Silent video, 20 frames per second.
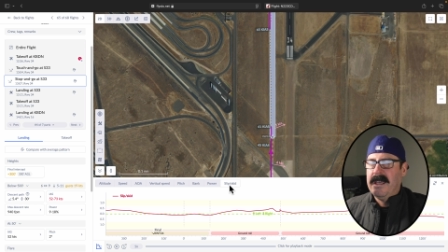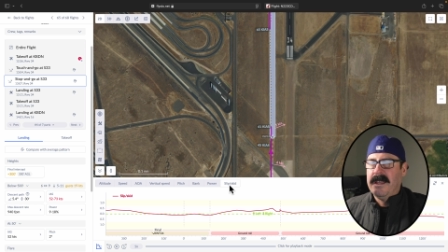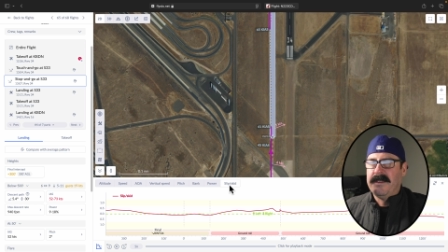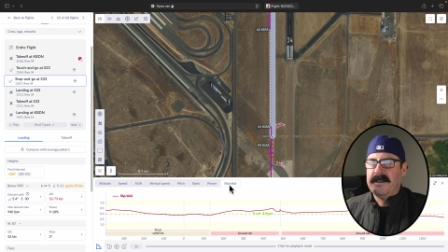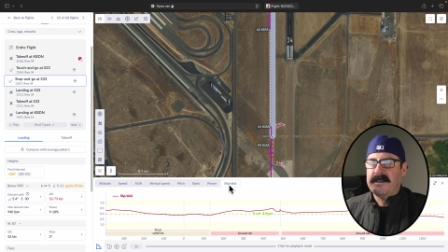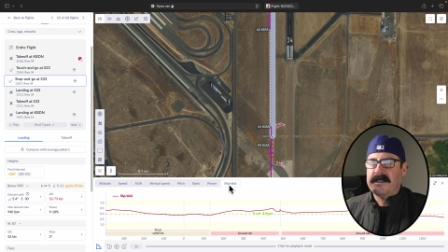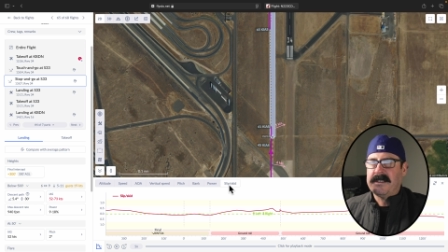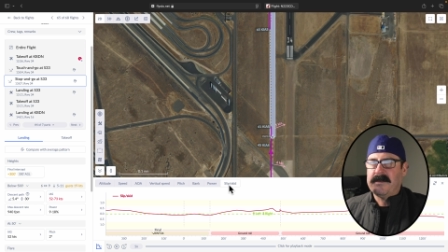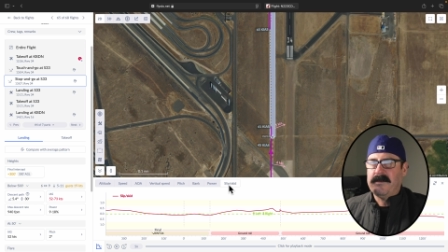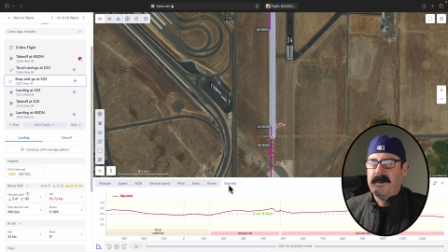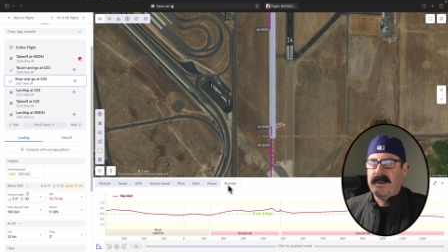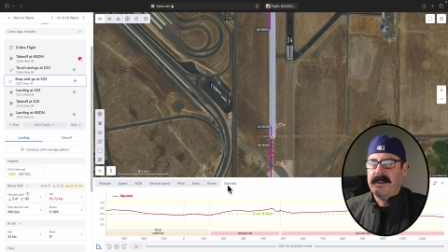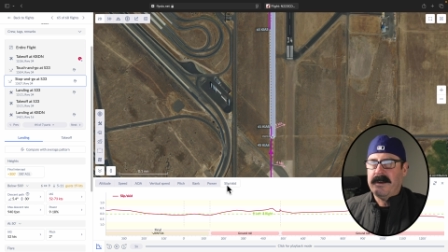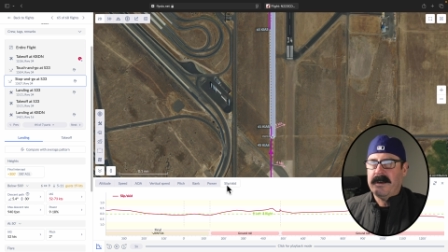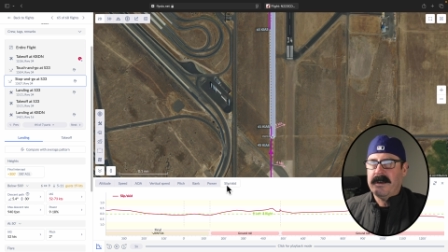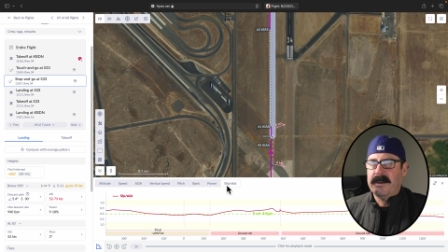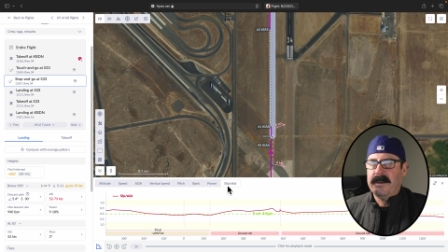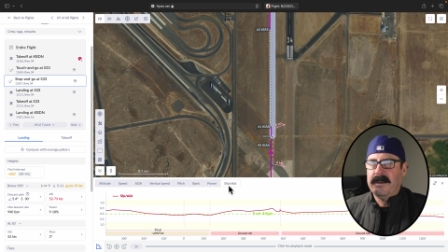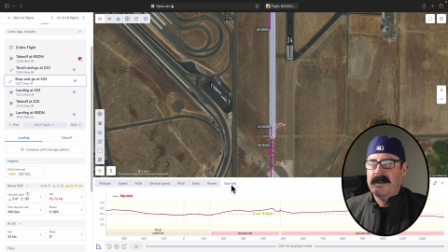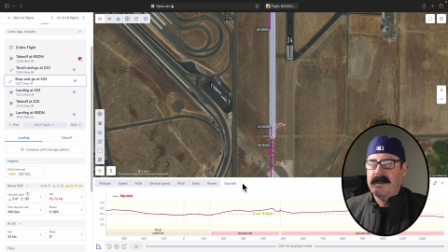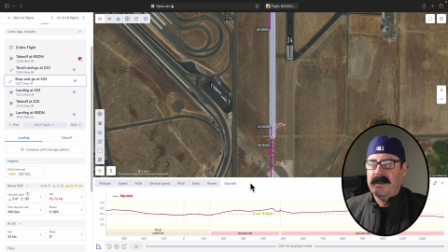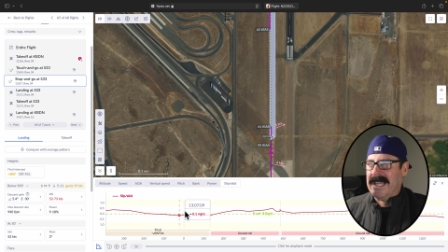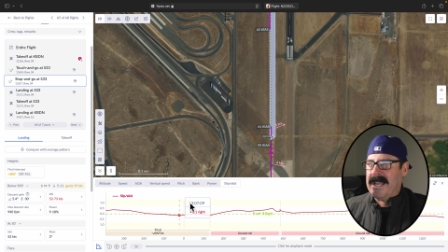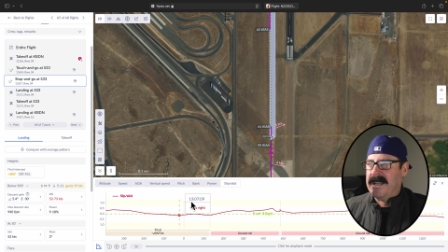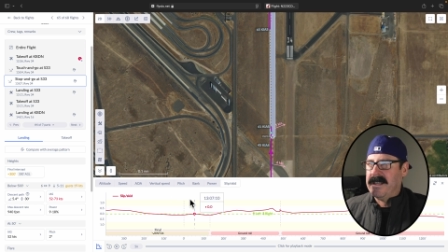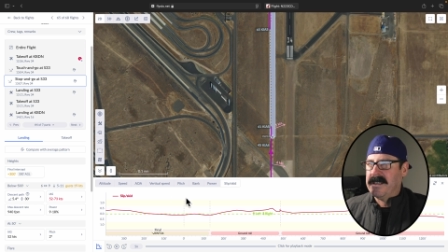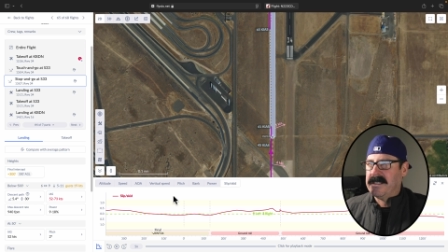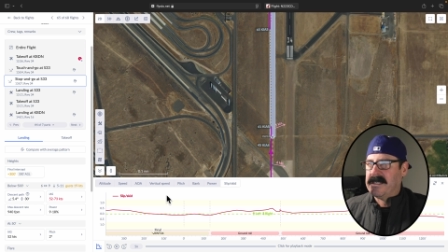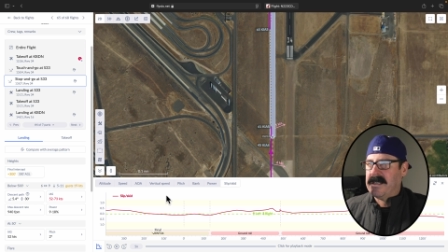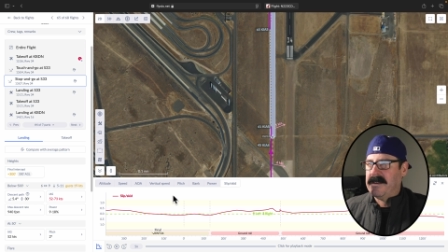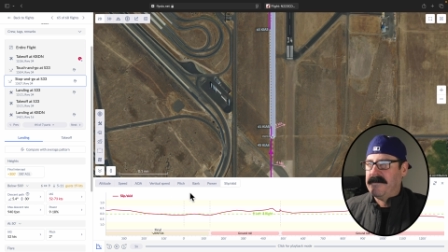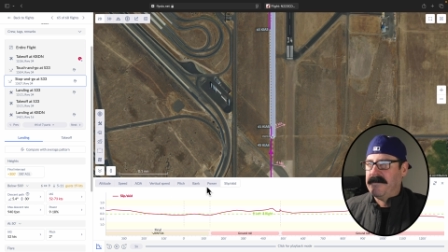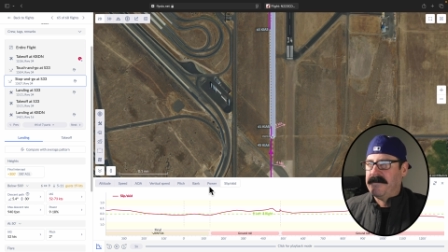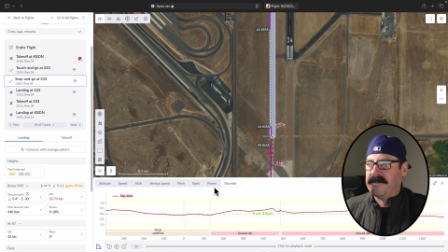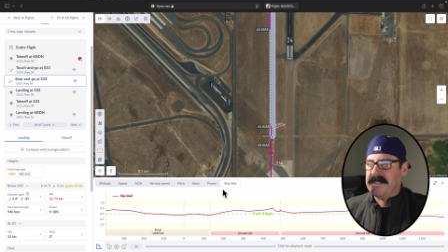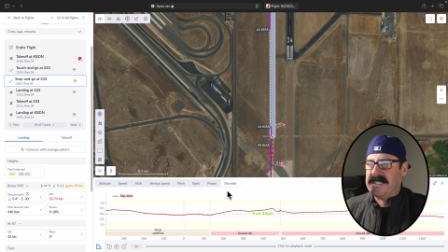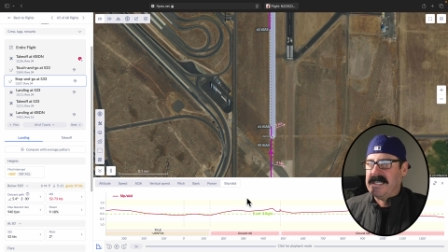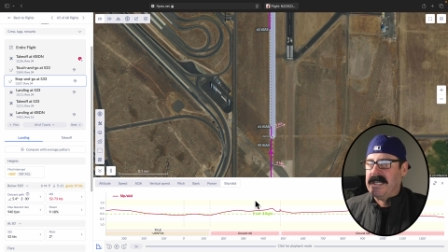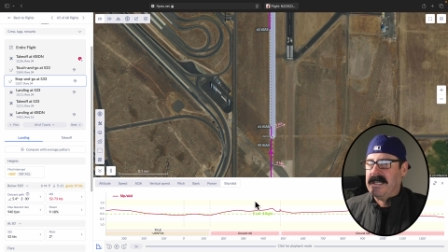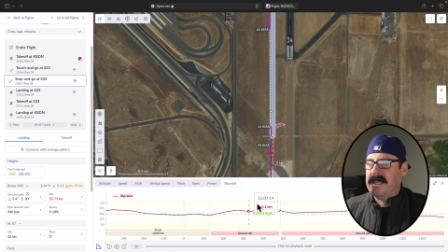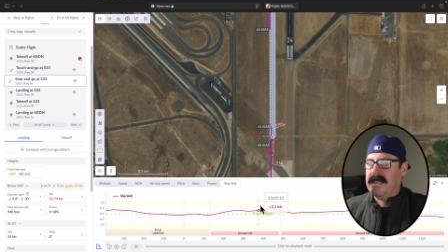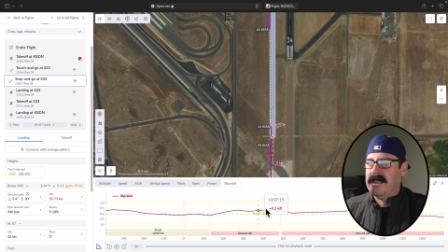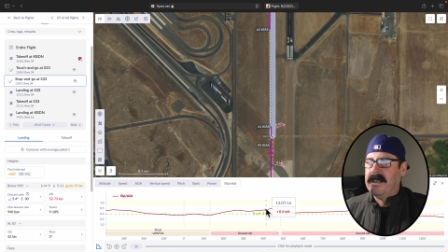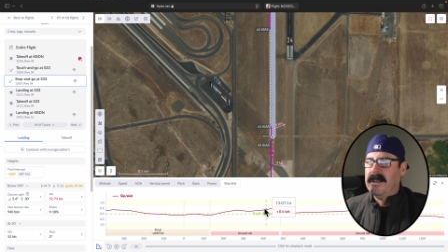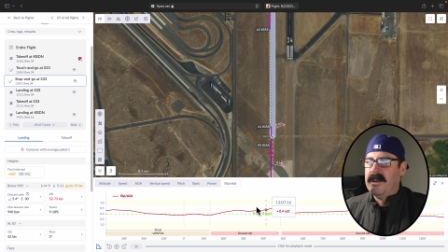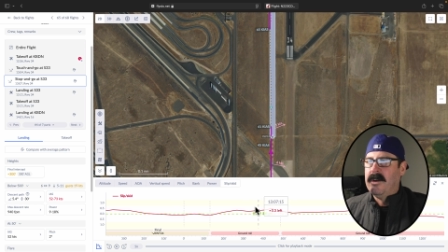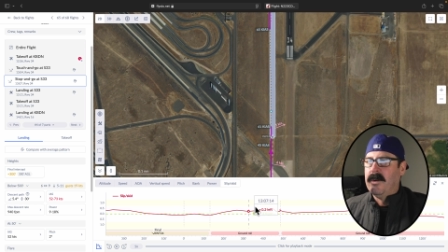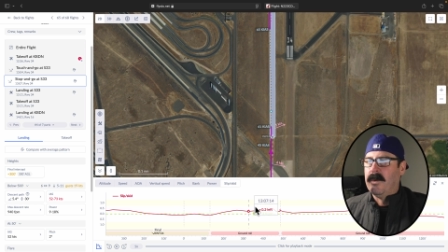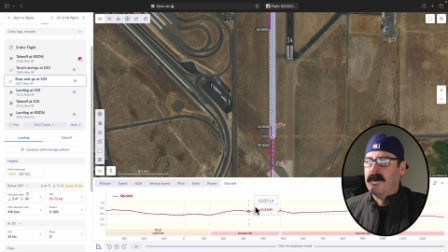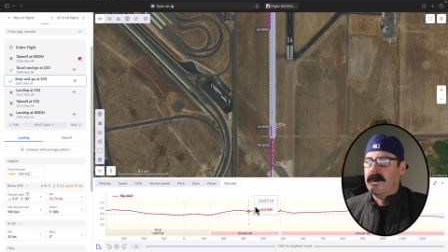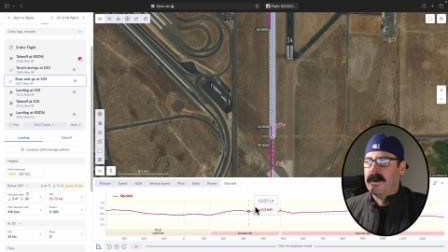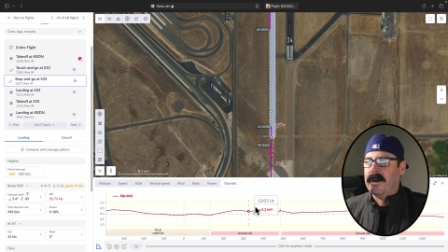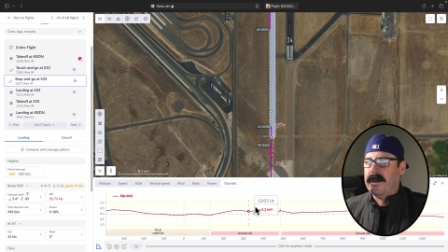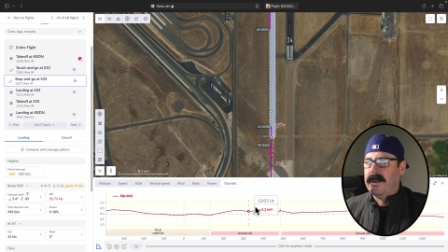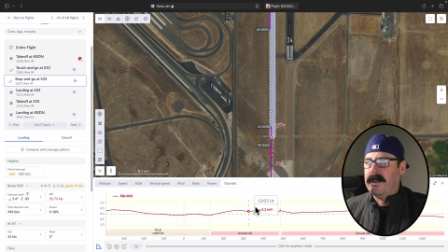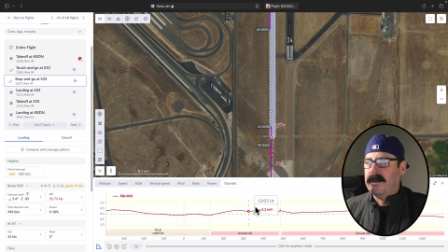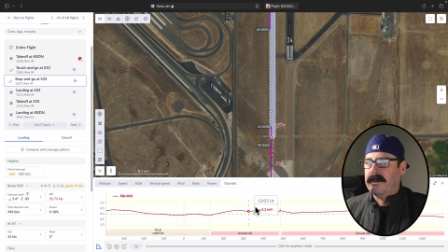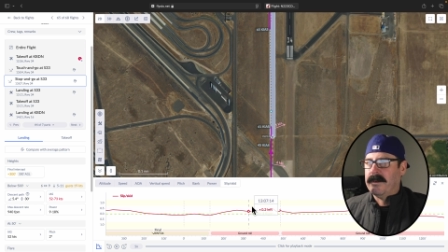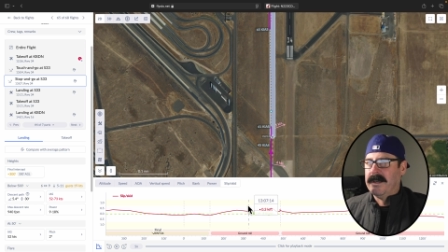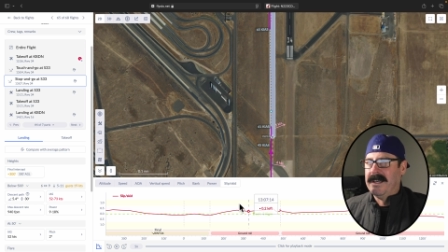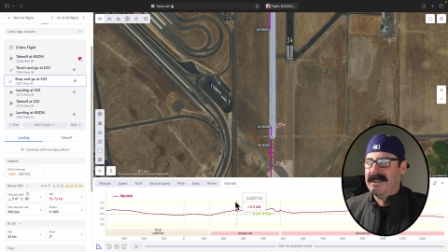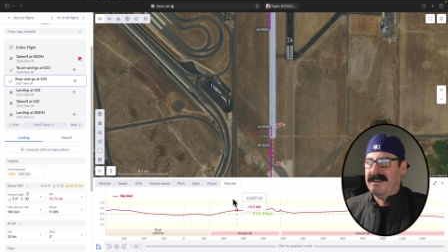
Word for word: There's some other landings I've seen where you'll,